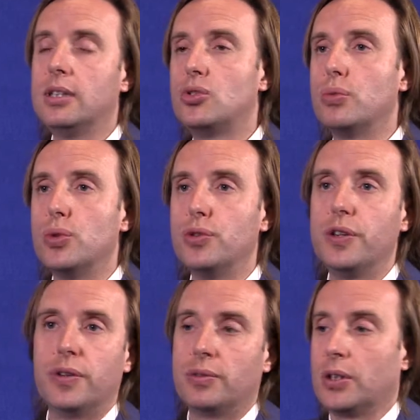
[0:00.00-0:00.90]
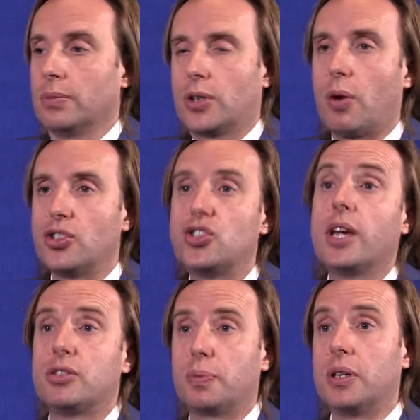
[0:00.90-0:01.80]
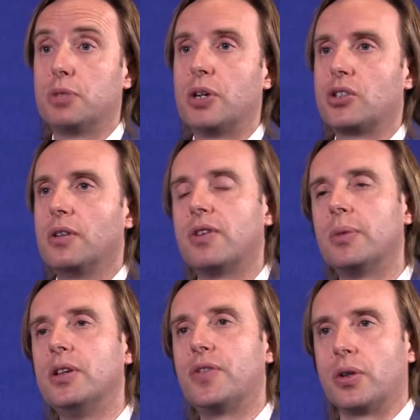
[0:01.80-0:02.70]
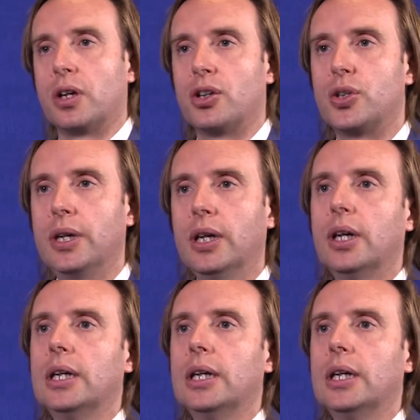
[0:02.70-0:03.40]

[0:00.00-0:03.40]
needs to move even, across states, but especially from a different country.